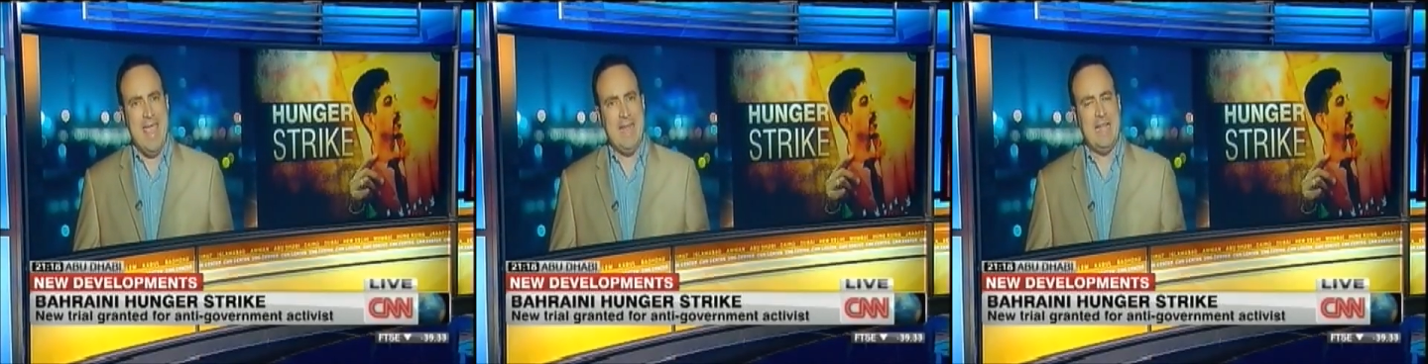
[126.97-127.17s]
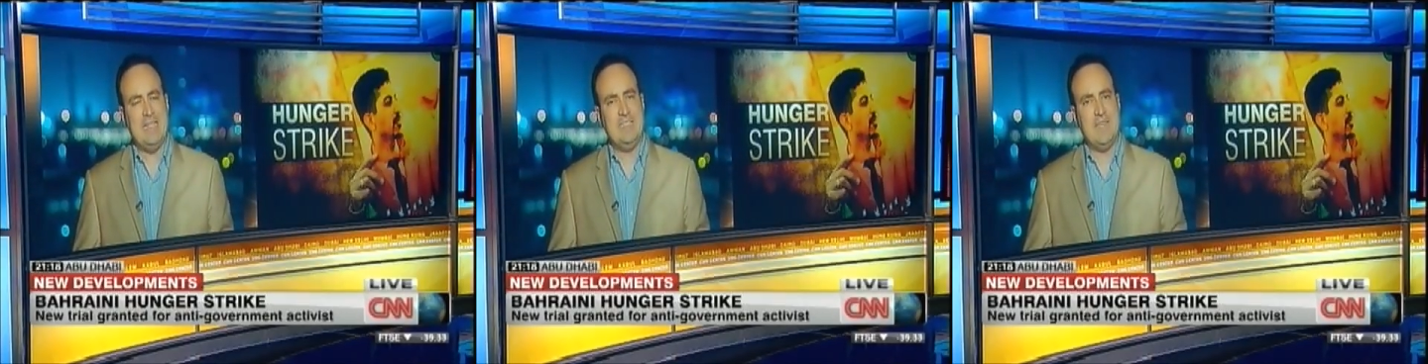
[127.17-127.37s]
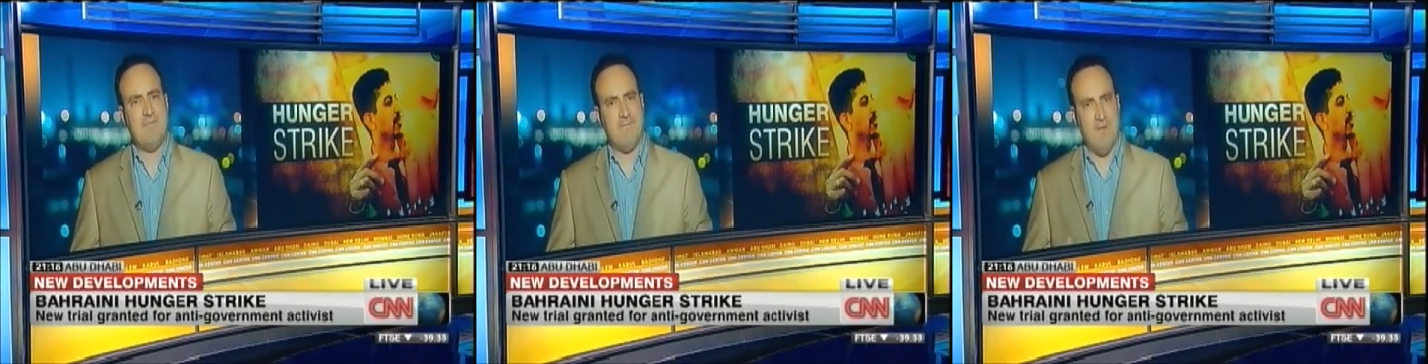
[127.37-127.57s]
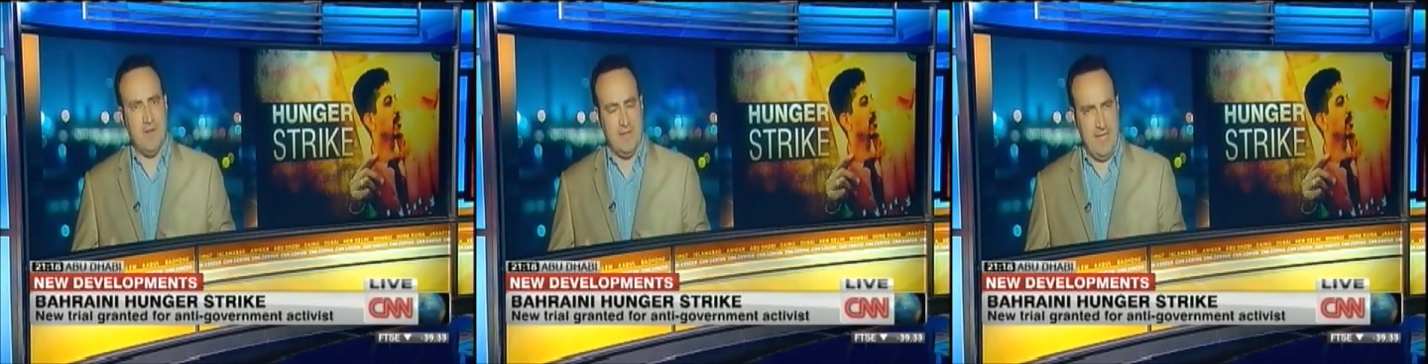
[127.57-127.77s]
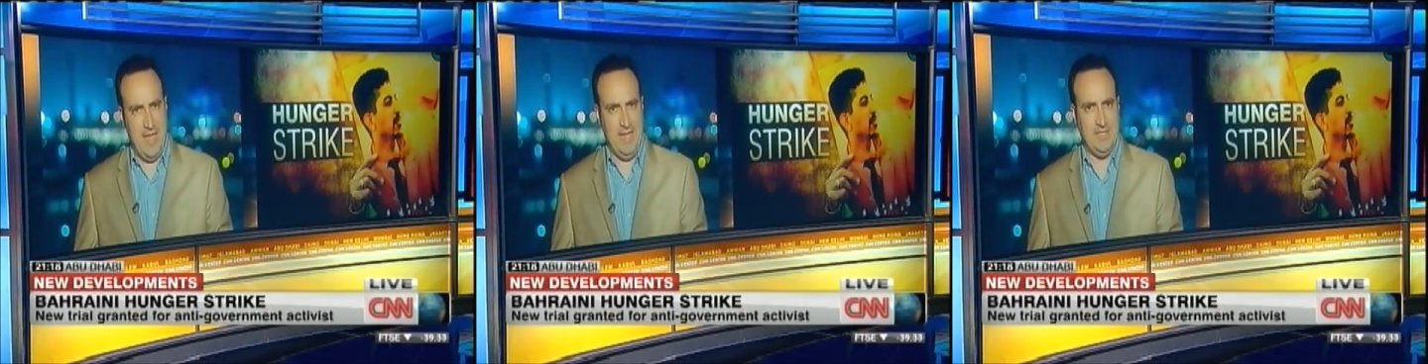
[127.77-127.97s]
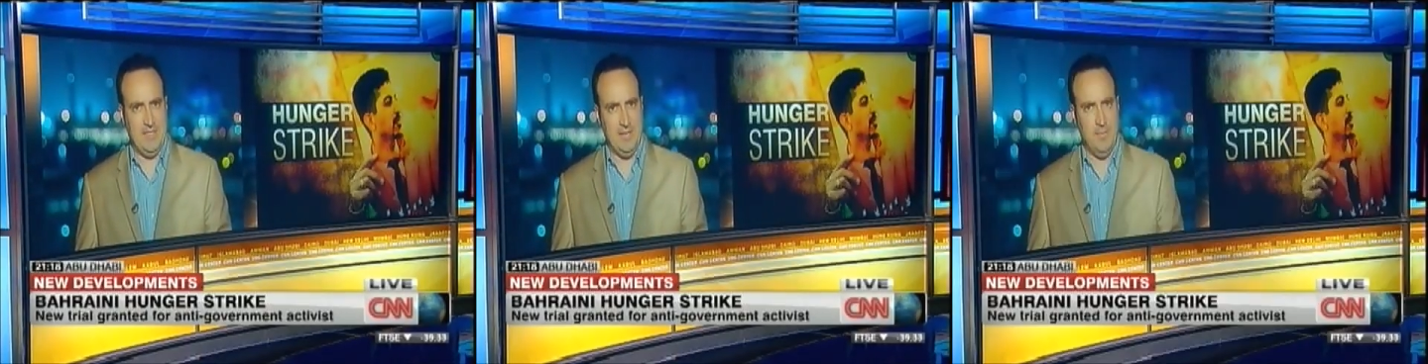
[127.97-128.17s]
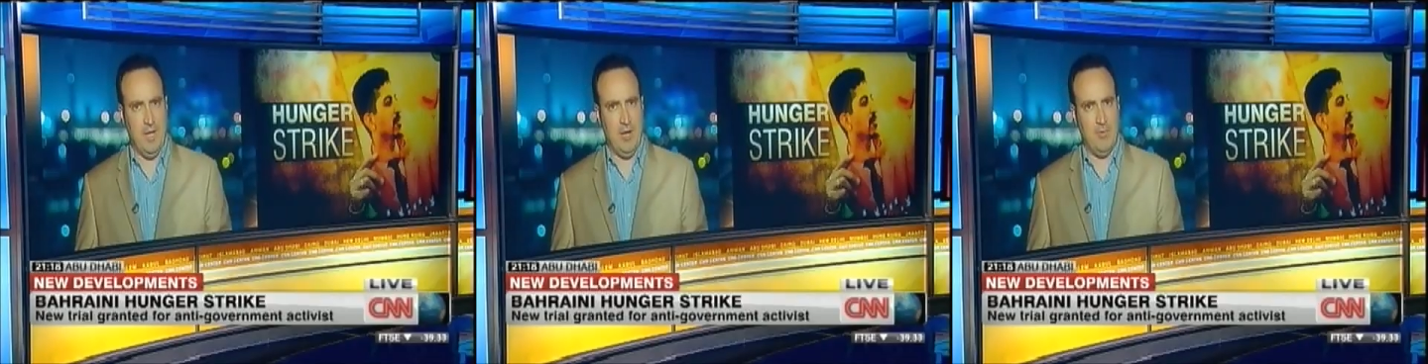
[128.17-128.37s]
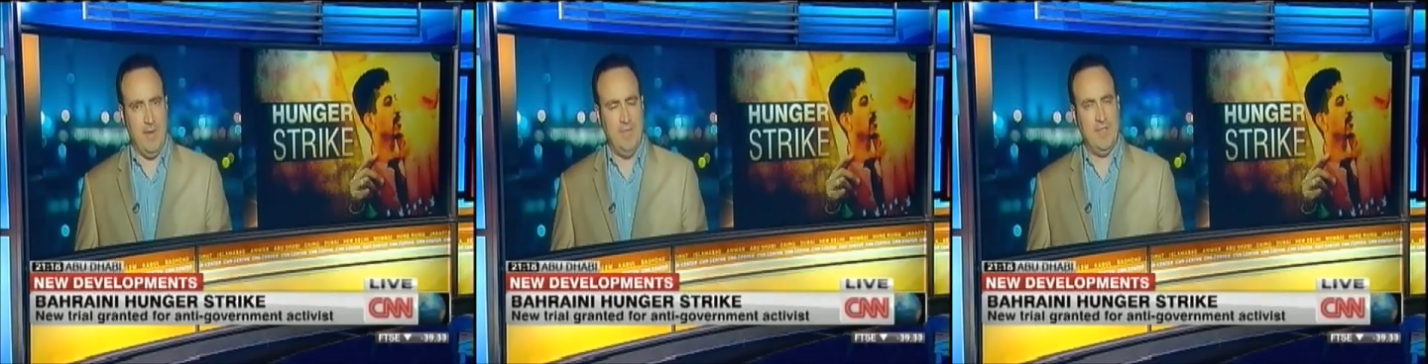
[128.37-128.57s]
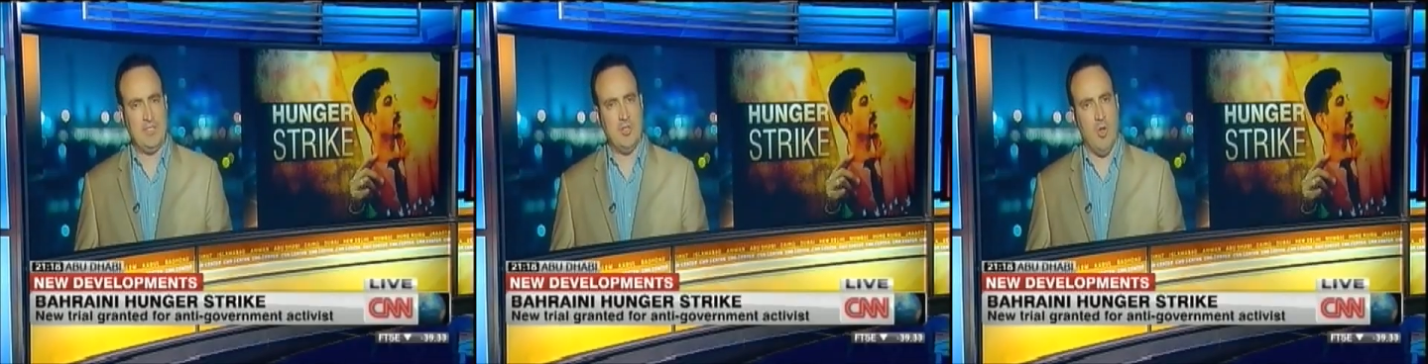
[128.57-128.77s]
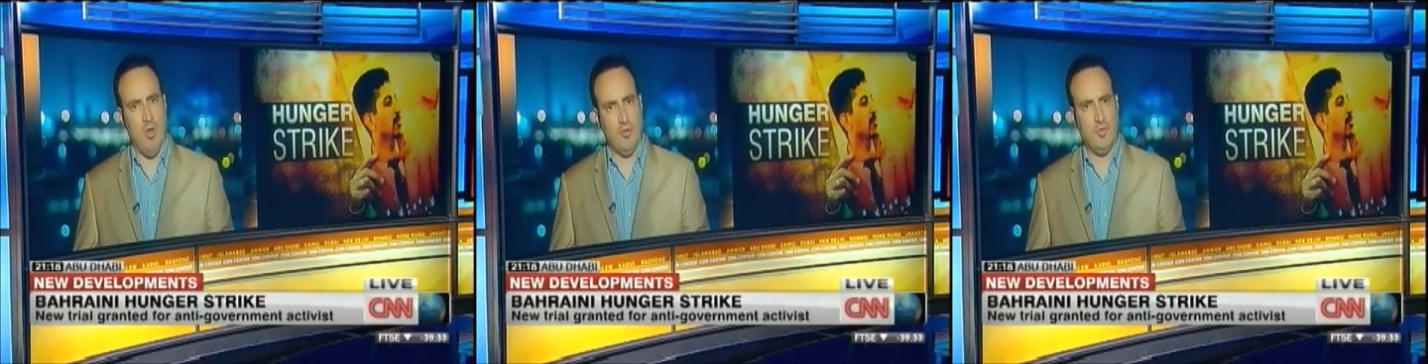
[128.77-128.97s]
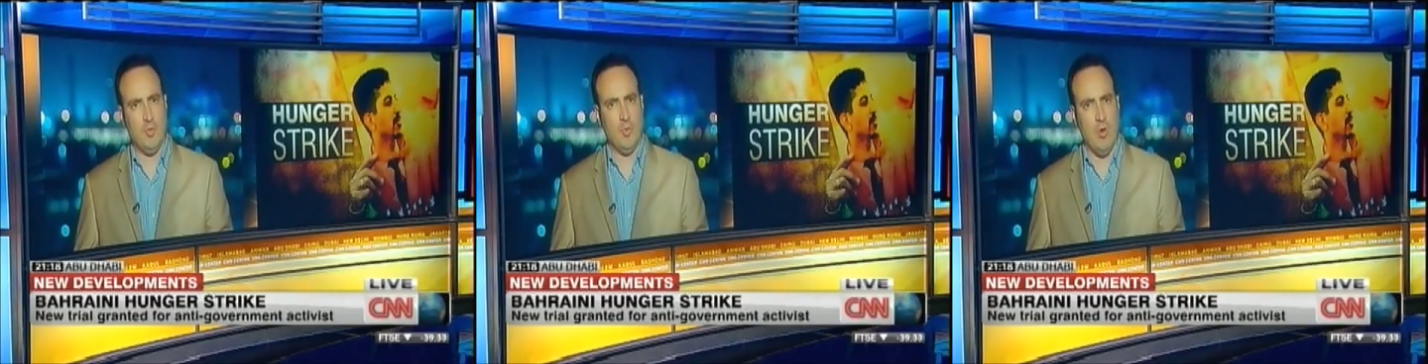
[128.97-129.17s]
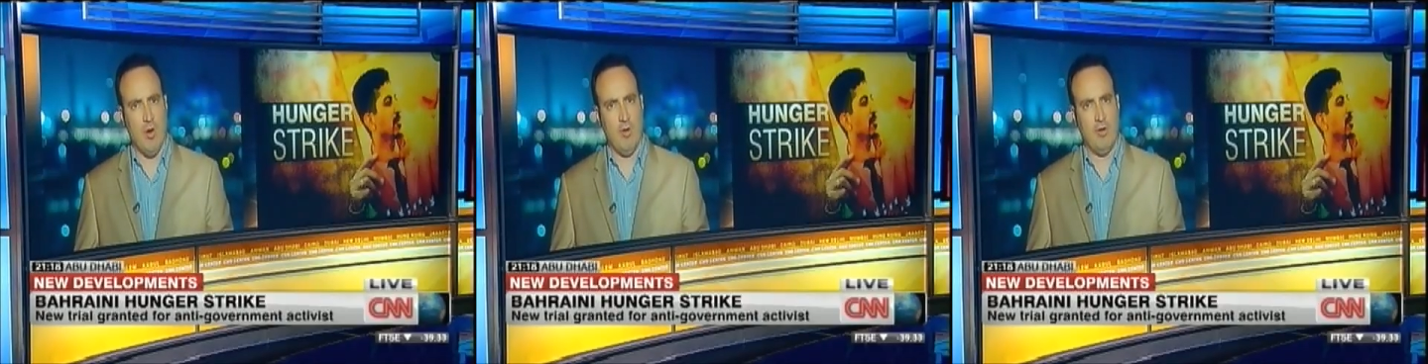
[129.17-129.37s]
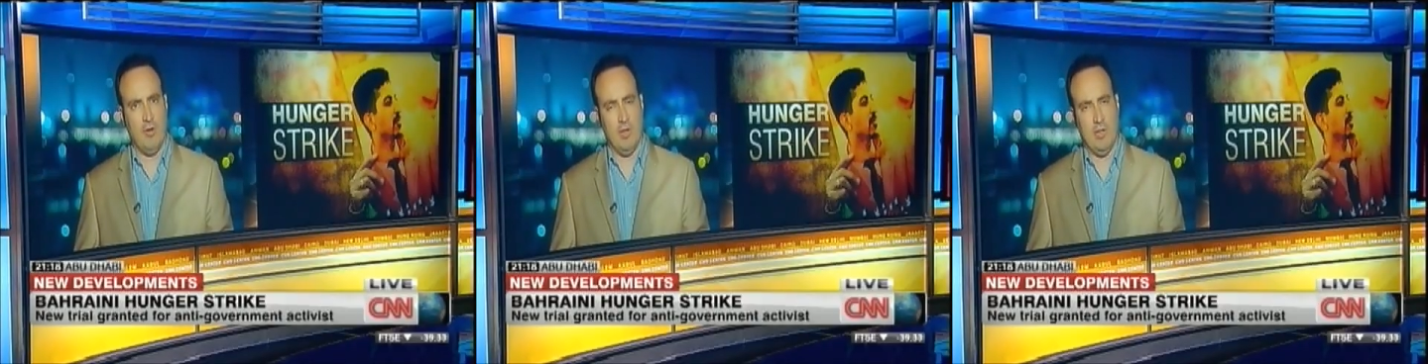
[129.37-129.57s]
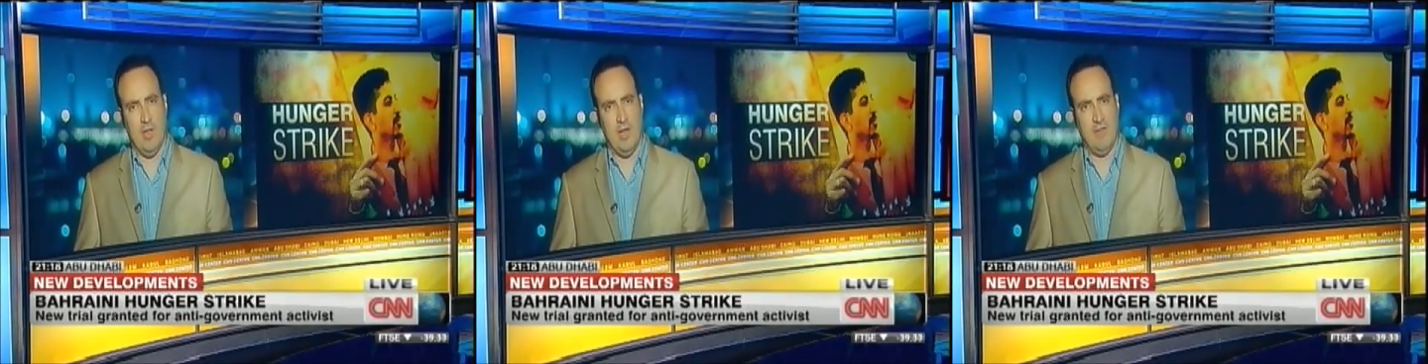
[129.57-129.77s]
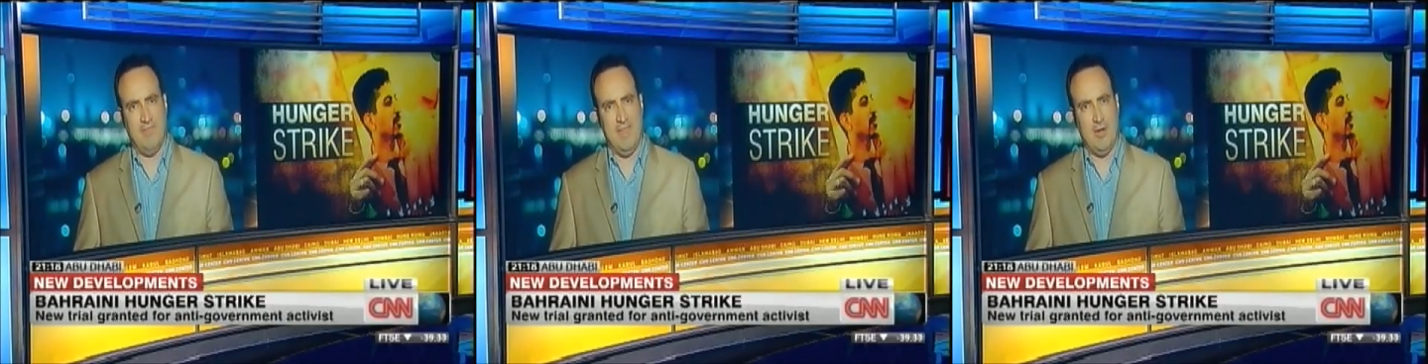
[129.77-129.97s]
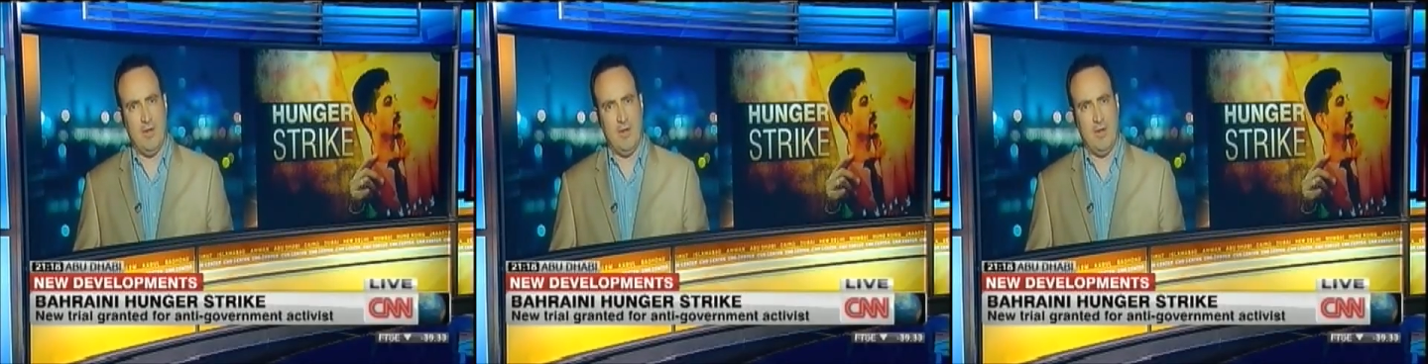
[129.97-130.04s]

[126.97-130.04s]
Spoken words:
in a different case in Bahrain that's also garnered a lot of